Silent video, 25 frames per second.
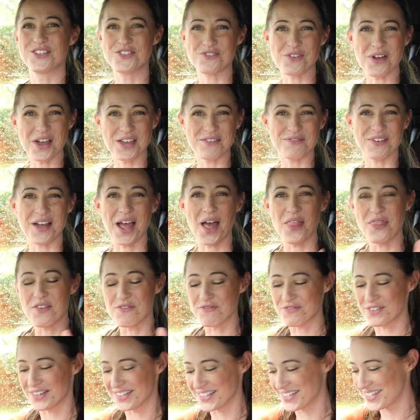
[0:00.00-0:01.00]
driver and the
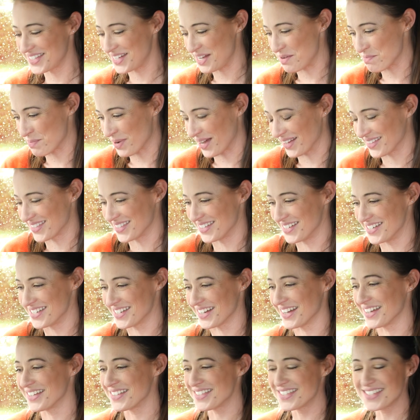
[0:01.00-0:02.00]
front seat
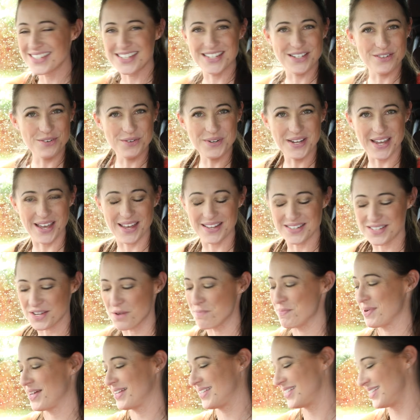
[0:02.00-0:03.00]
passenger still get
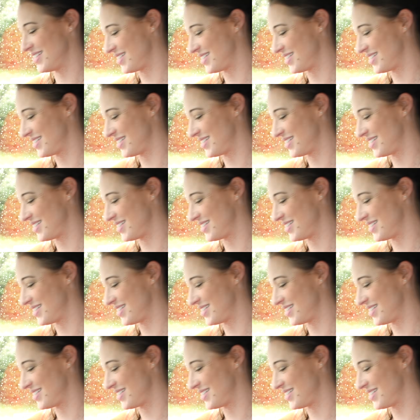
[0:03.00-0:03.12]
a better